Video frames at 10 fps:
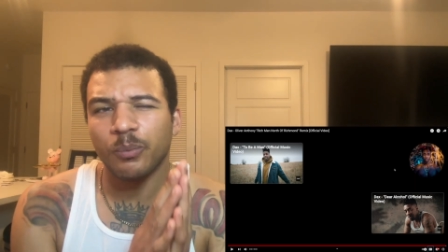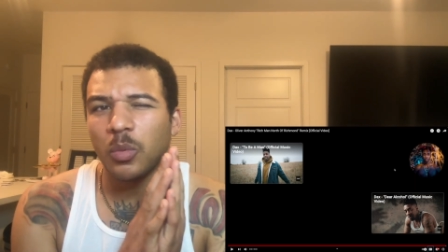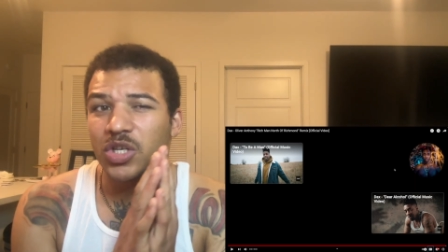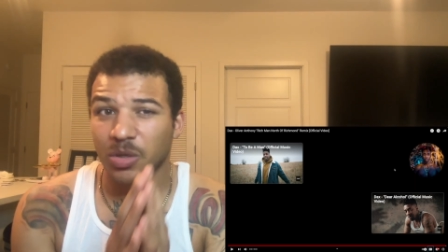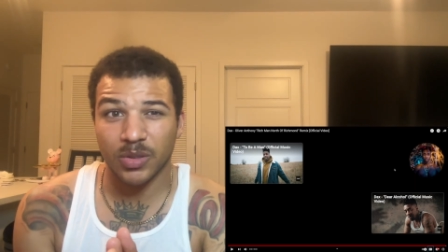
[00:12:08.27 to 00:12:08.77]
What
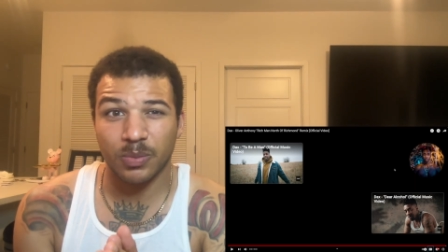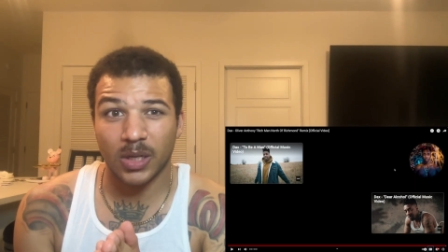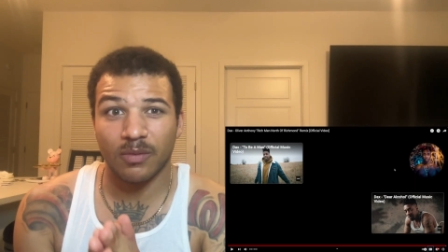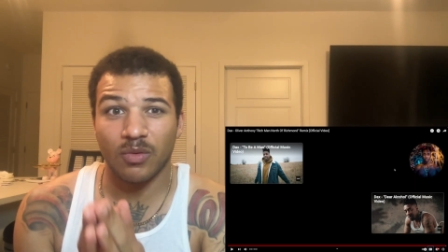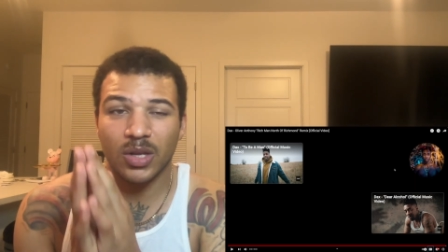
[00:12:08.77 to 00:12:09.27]
is your
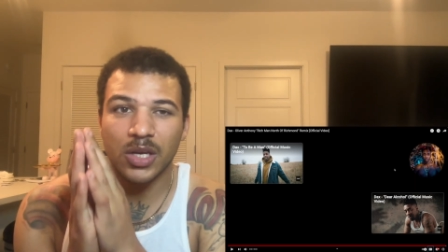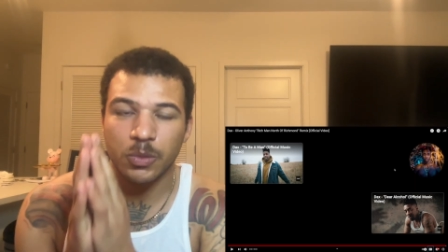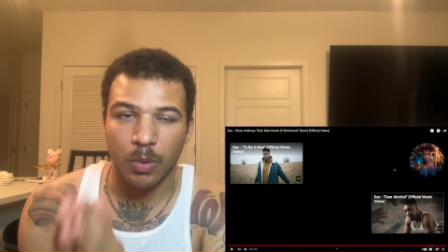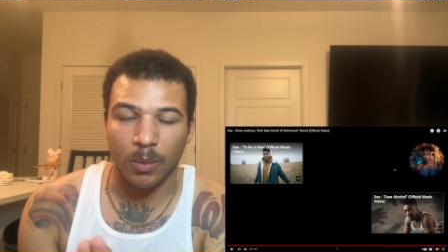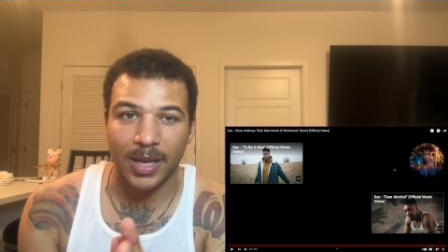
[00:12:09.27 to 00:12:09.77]
perspective on it? It's
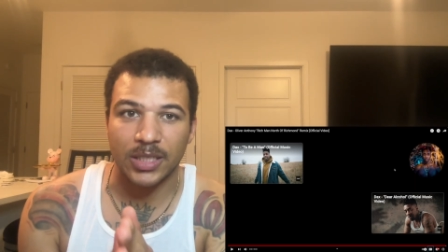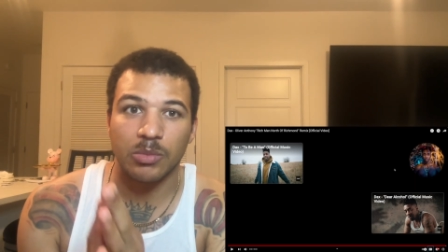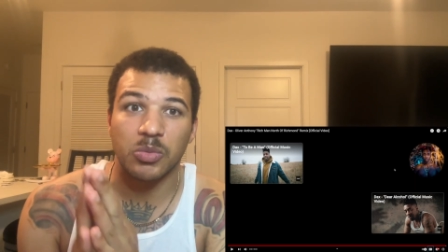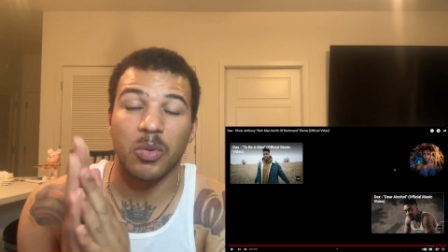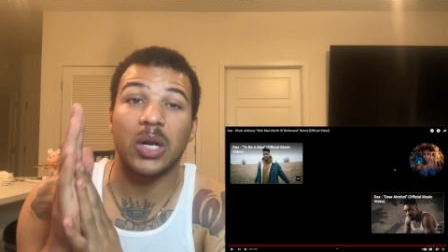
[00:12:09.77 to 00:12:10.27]
your boy, Black
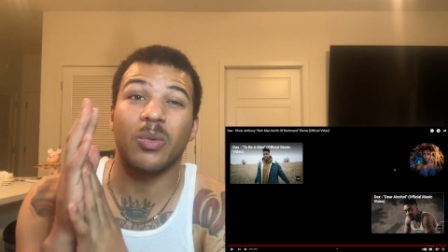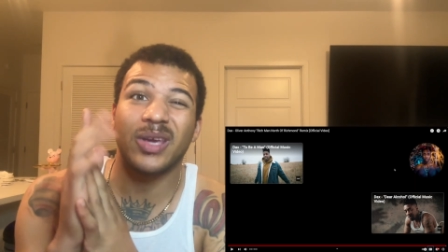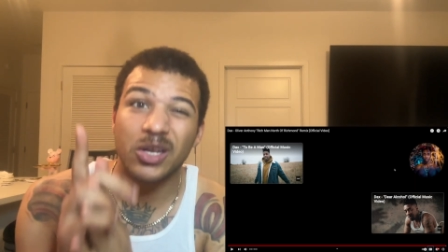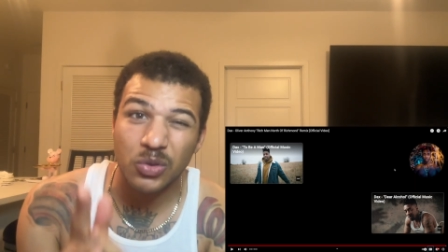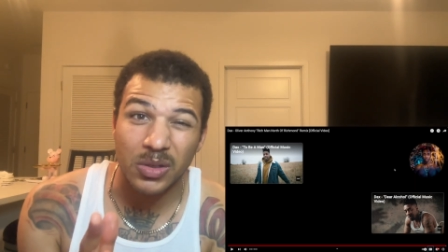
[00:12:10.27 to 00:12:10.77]
James Bond. I will
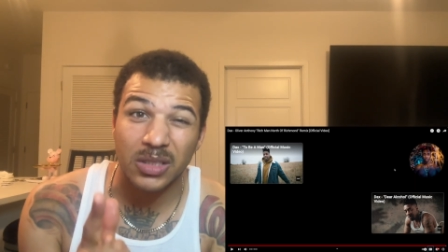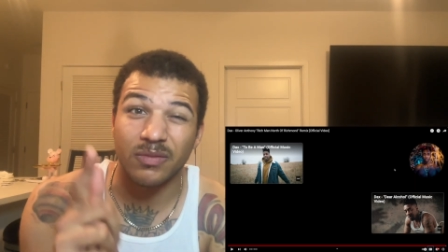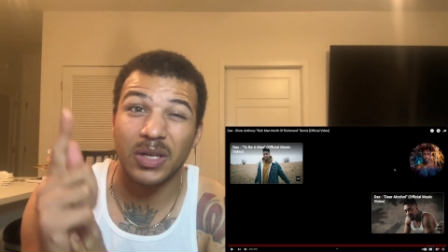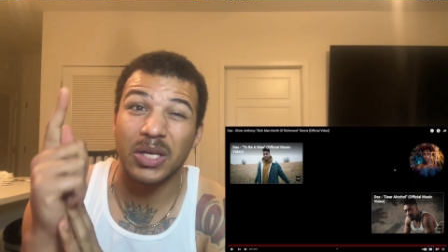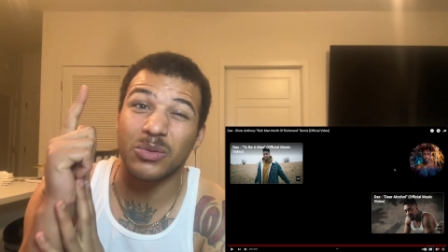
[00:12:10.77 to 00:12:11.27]
catch you in the next
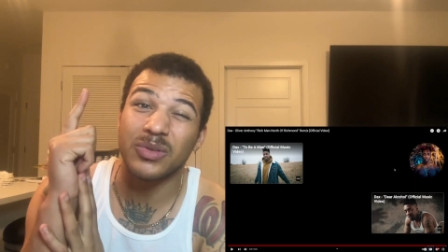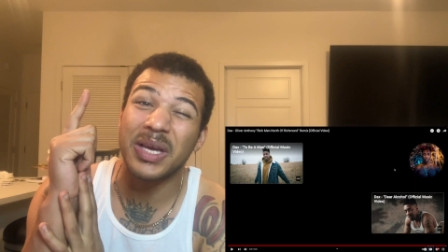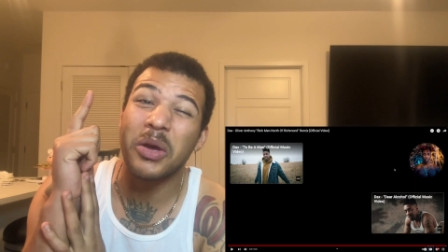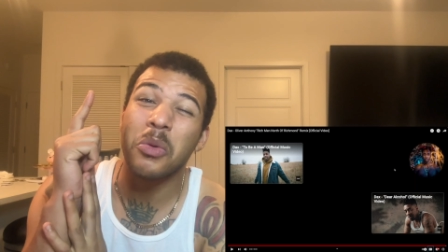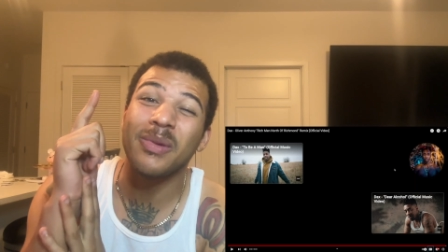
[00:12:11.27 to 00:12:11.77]
video.
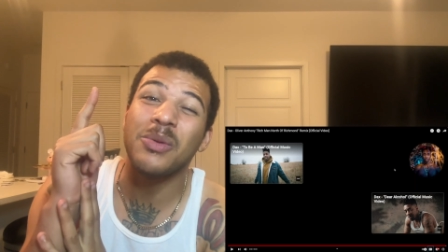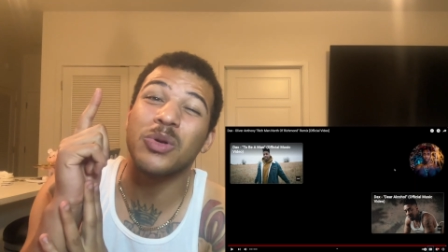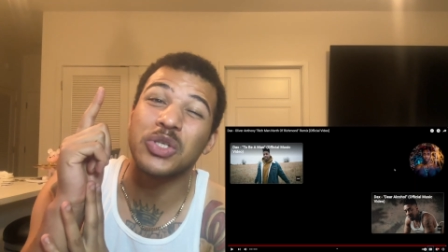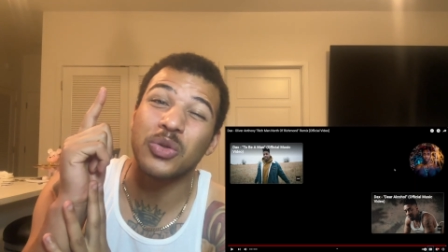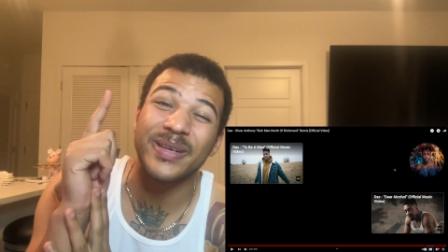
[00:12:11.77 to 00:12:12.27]
Tell me
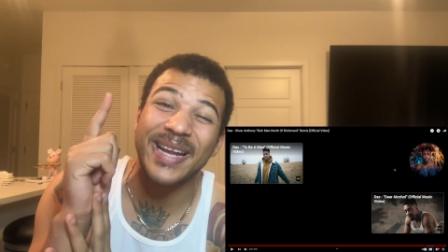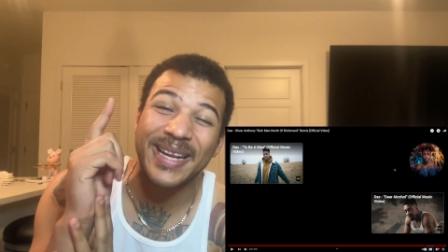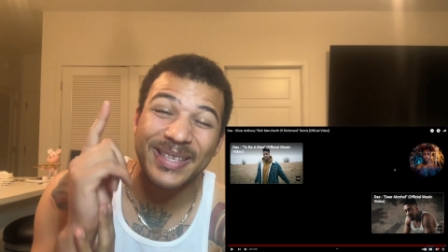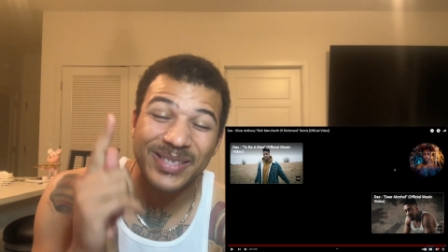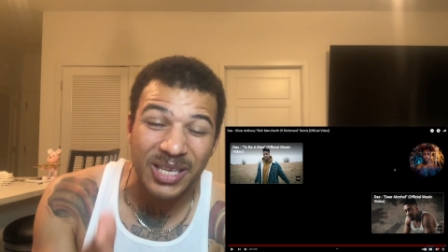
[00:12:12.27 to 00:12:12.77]
what you would like
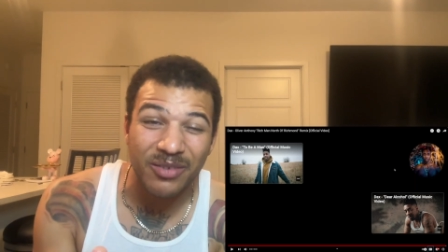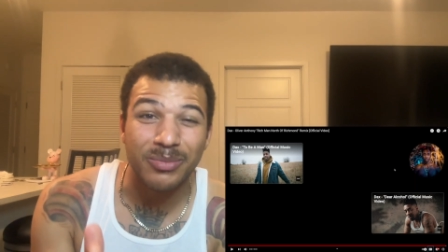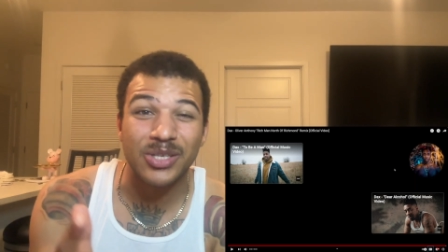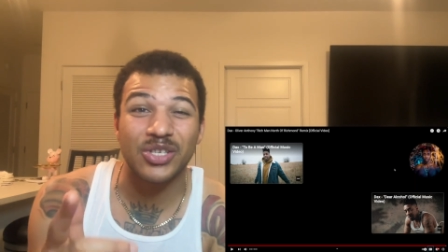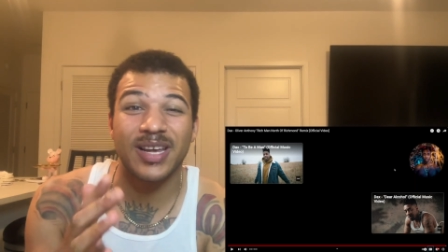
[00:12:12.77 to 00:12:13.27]
to see from
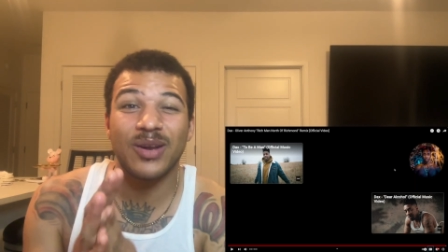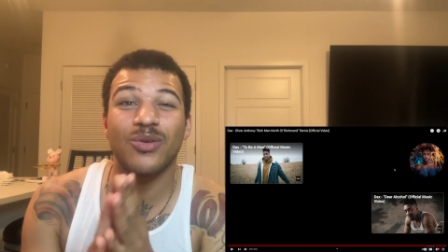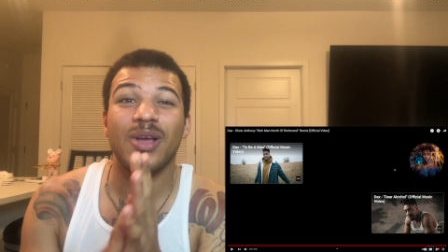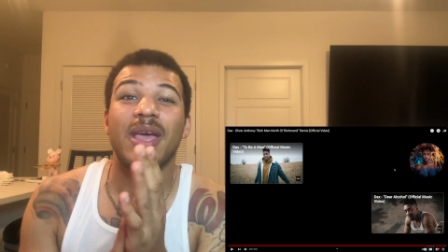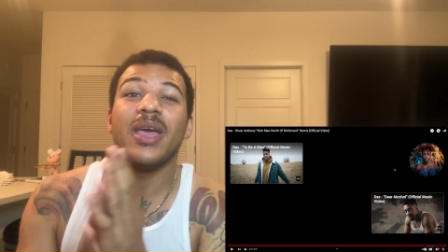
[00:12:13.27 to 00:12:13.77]
this
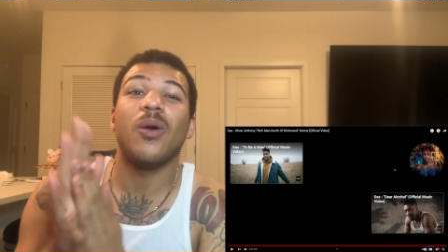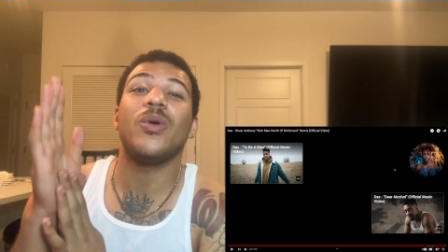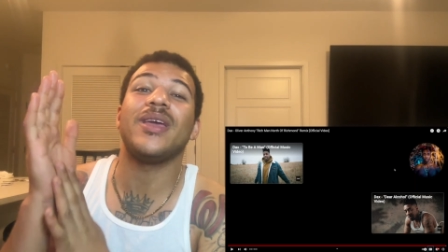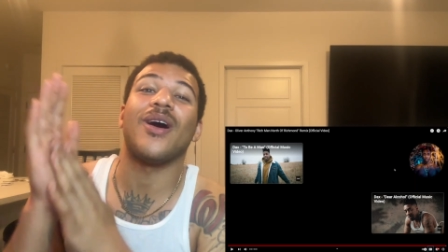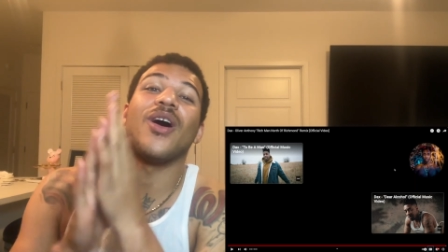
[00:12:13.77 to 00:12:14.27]
channel.
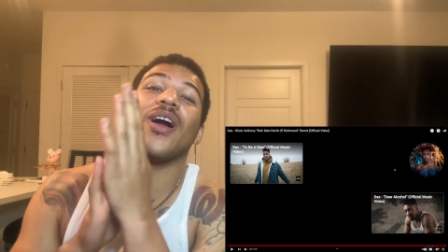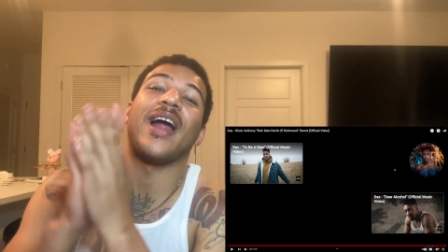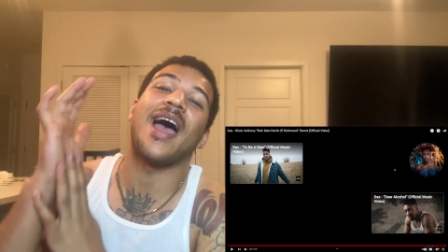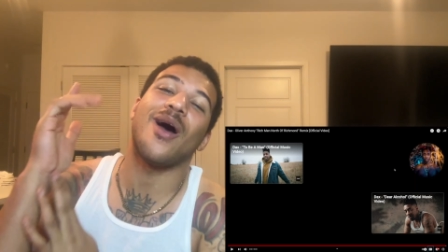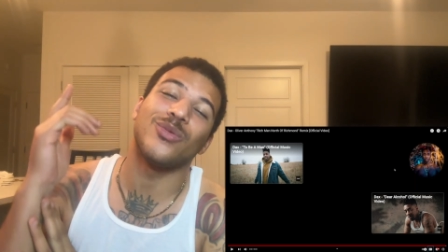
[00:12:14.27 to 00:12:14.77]
We are
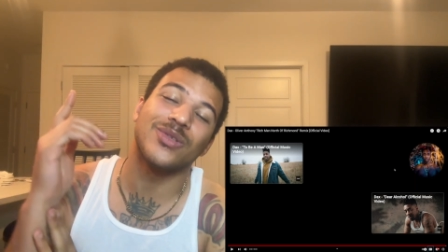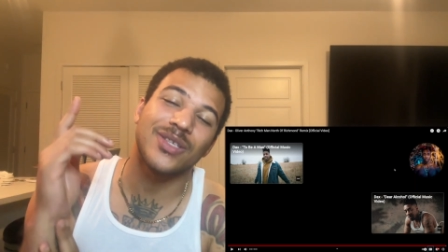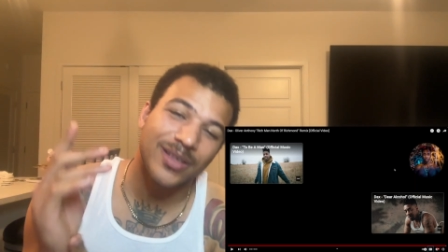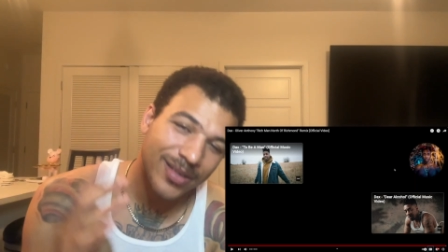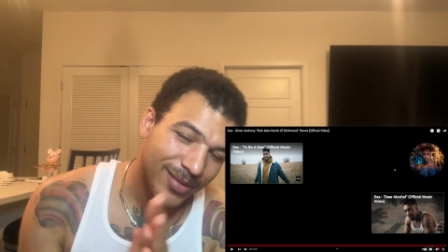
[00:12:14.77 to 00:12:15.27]
out.